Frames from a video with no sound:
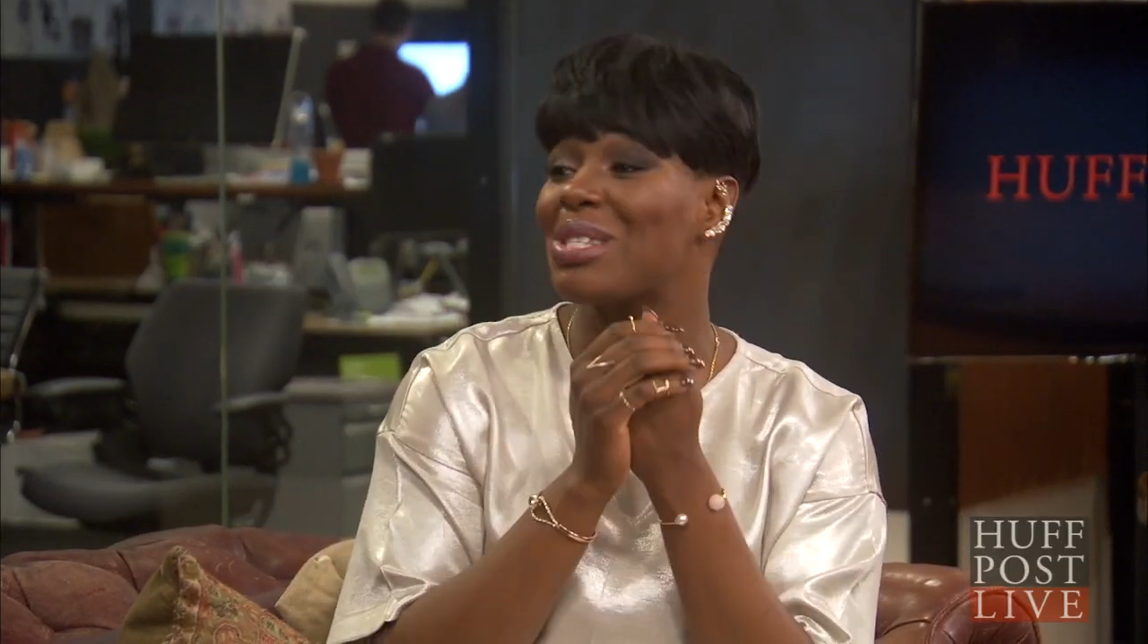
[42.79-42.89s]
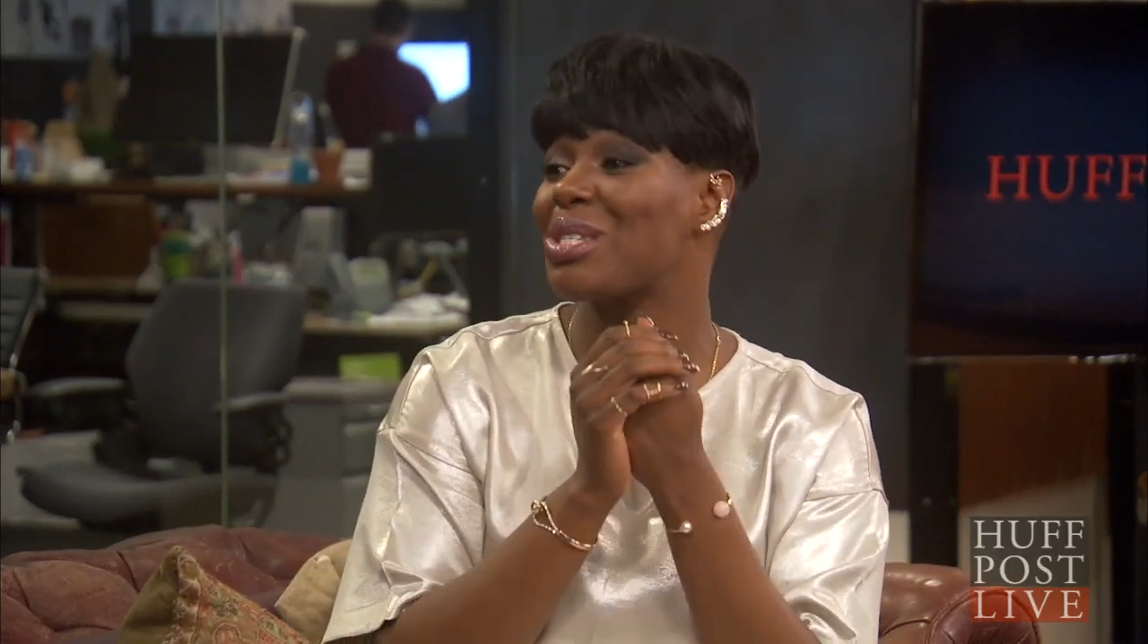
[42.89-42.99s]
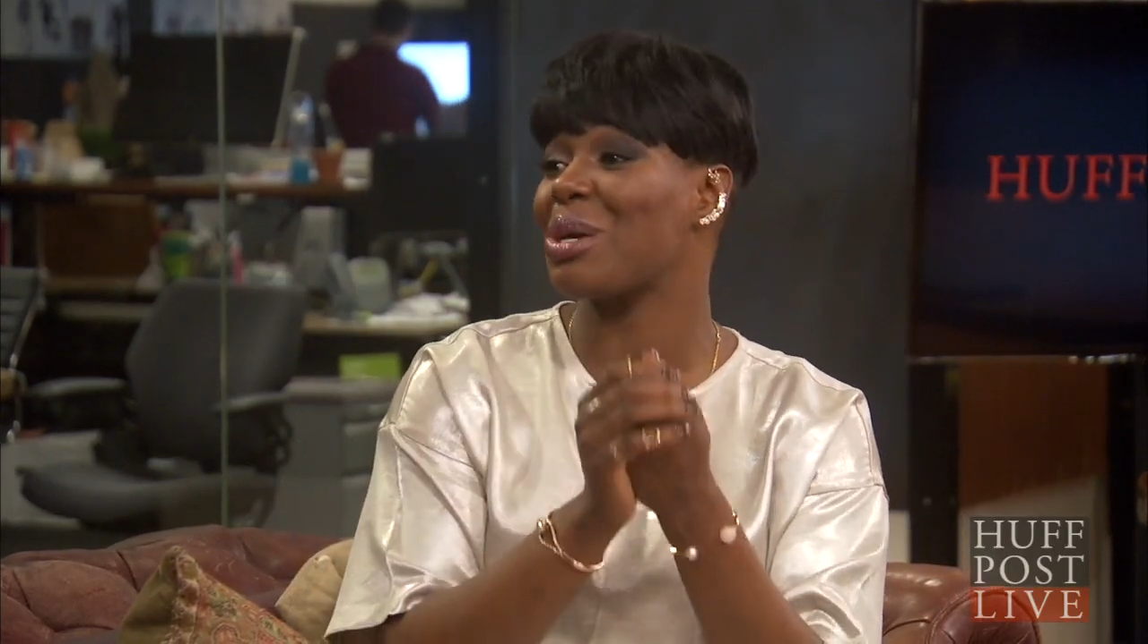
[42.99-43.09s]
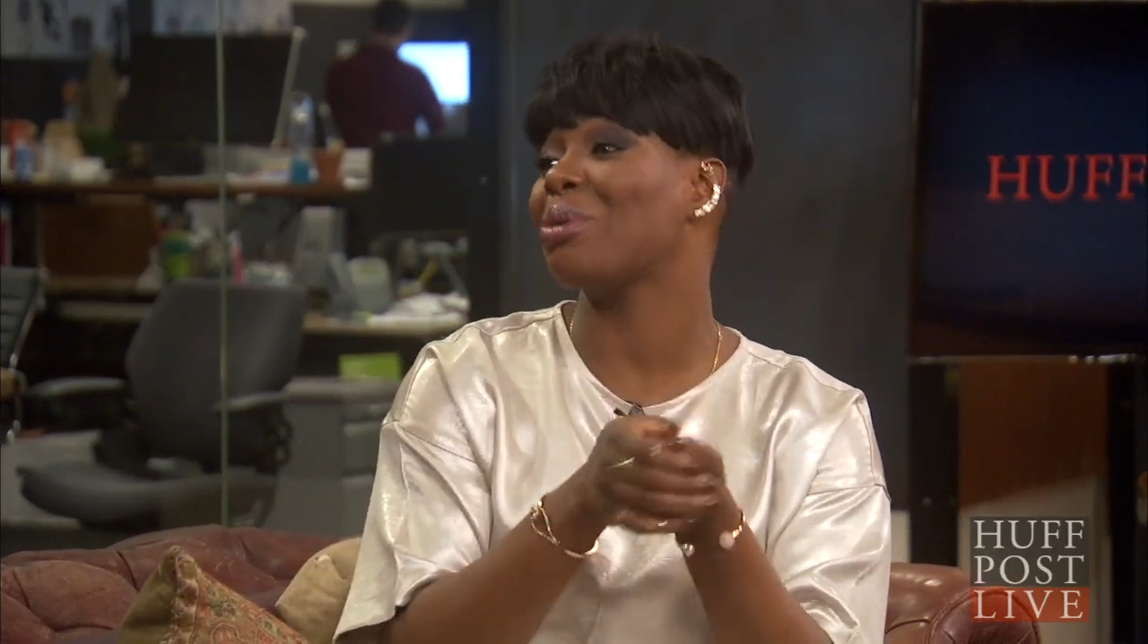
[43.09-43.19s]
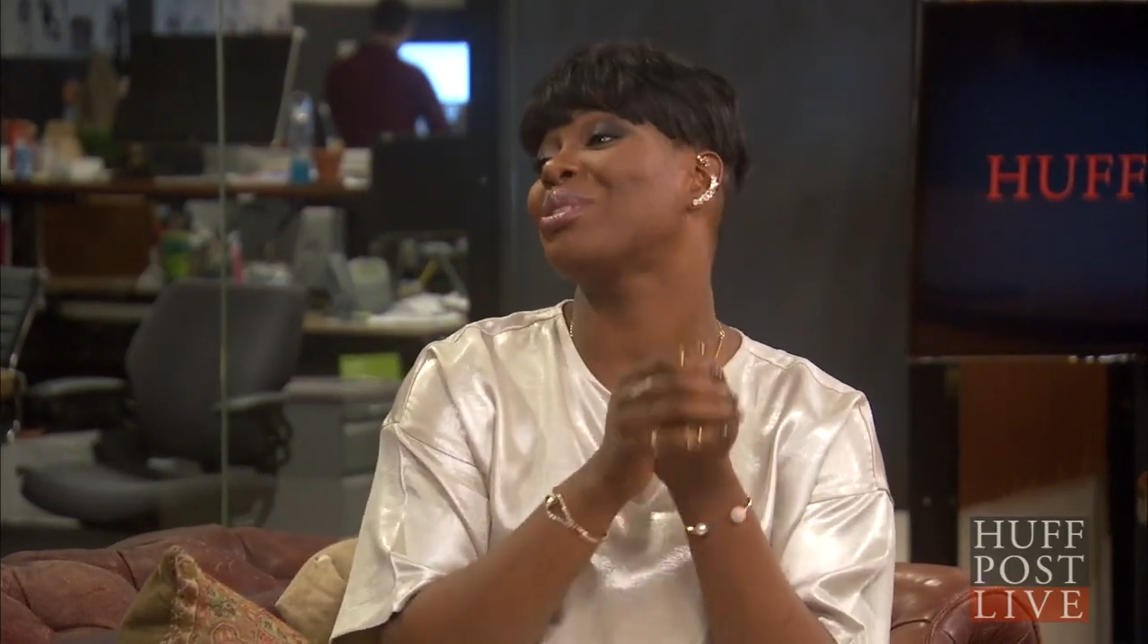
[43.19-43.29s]

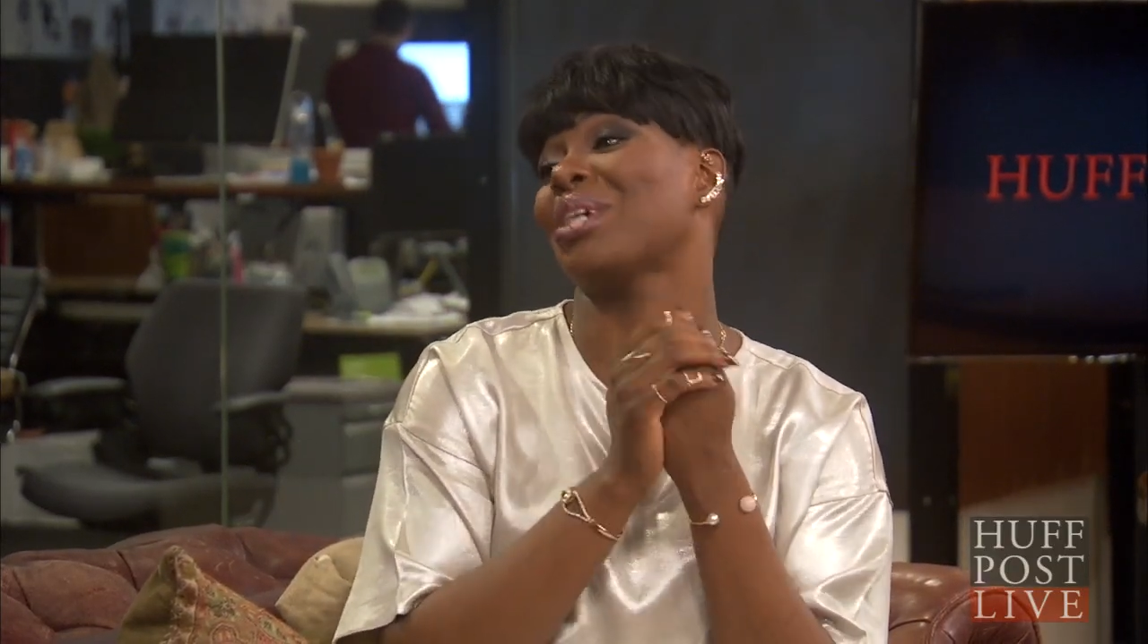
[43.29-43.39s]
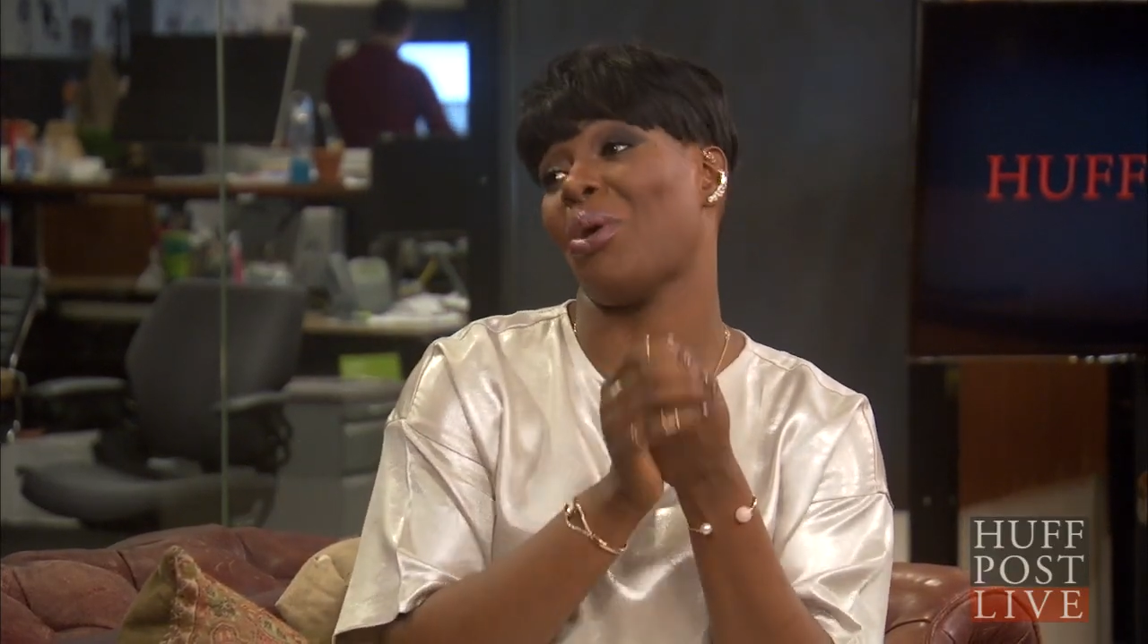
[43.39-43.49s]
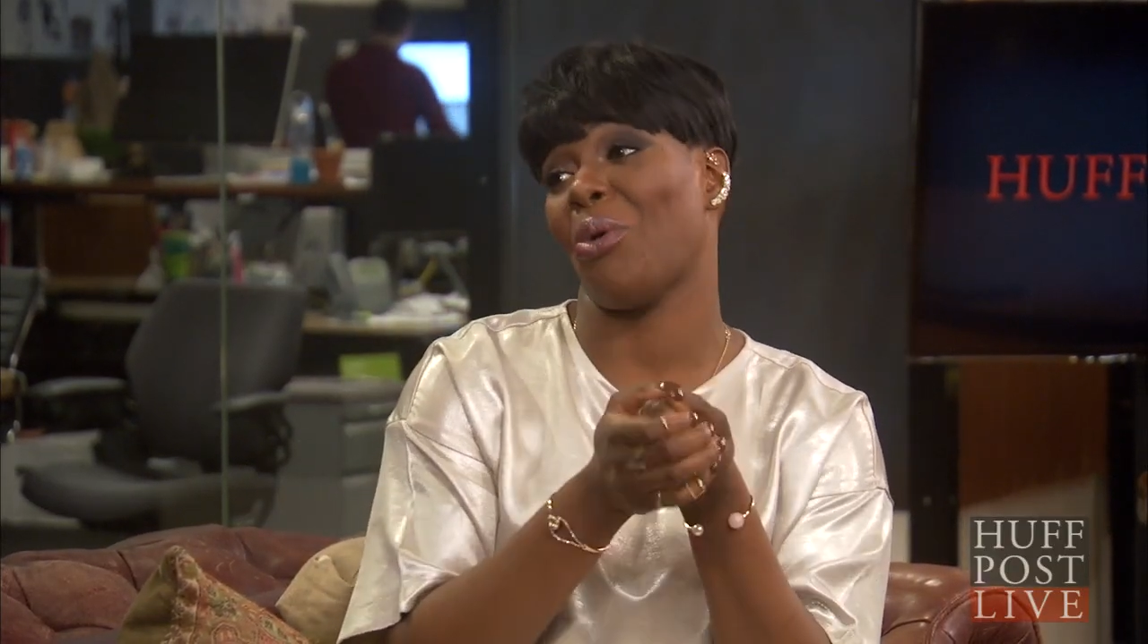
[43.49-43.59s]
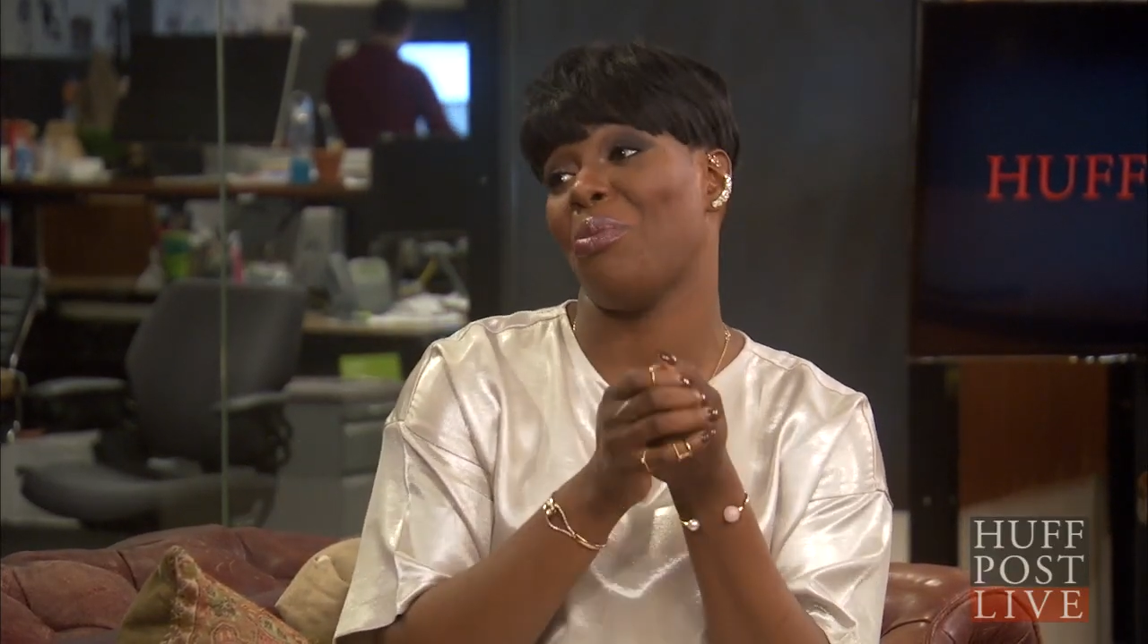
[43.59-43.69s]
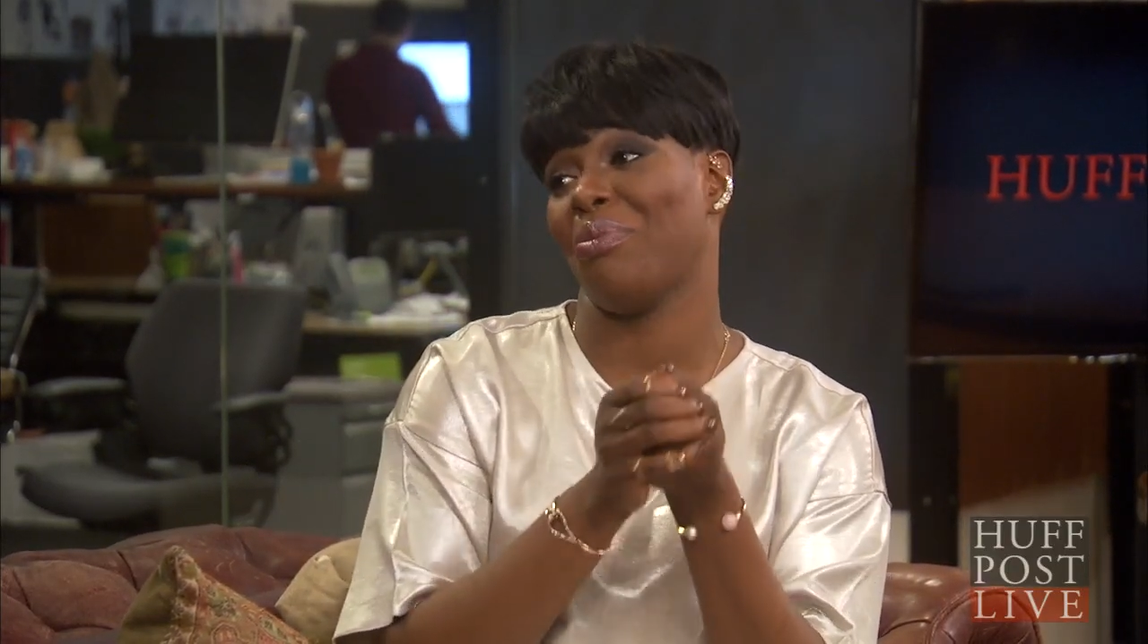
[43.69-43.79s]
so
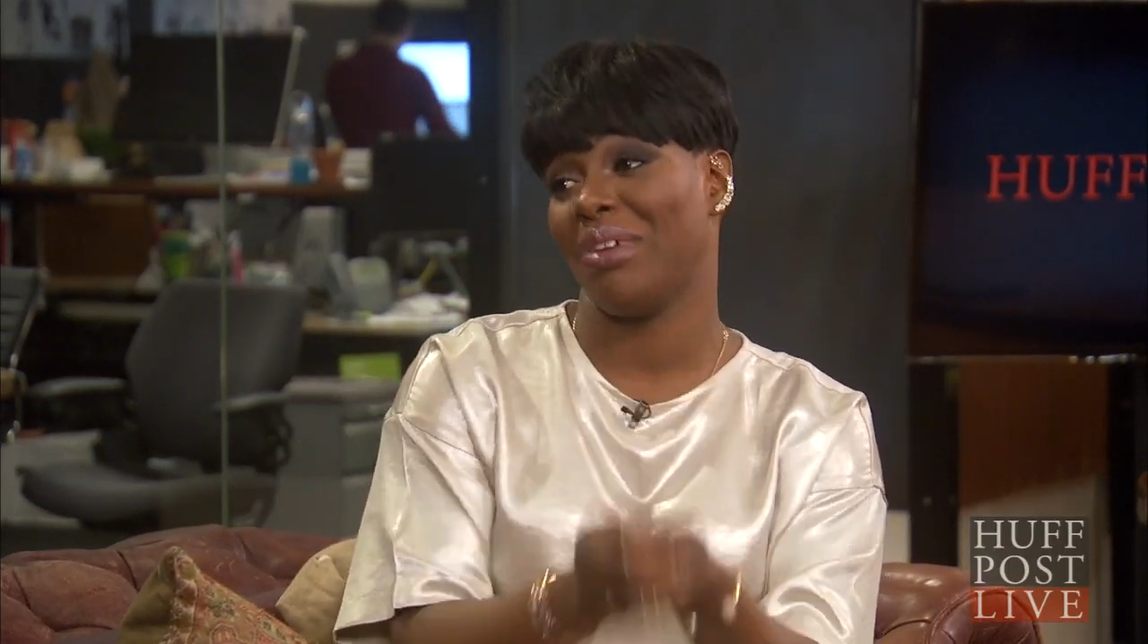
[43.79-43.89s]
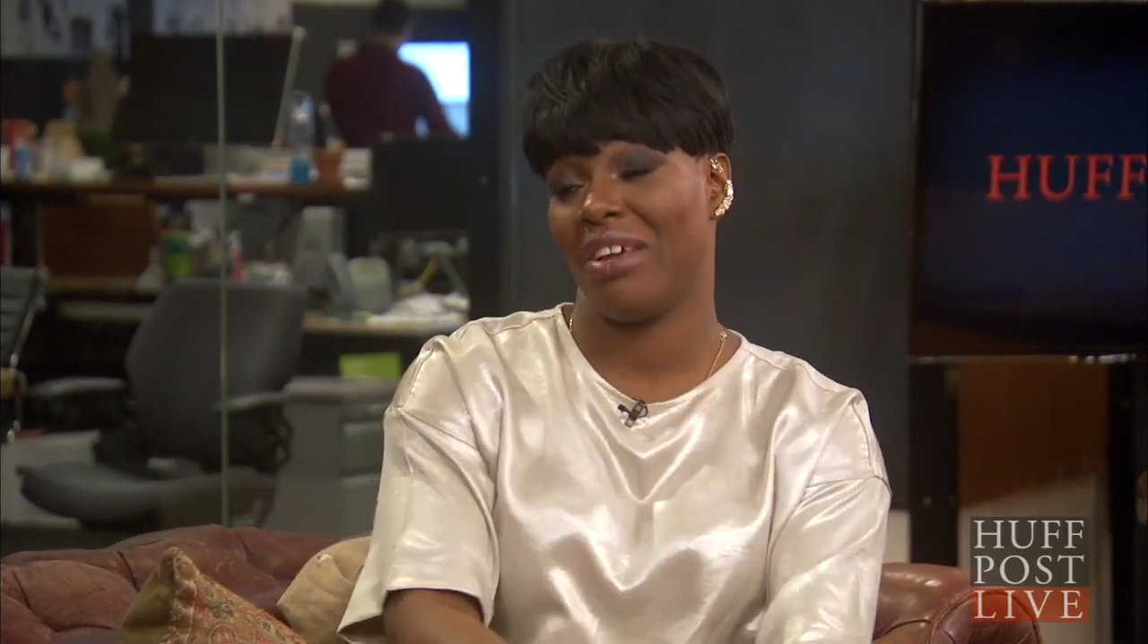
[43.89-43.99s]
dope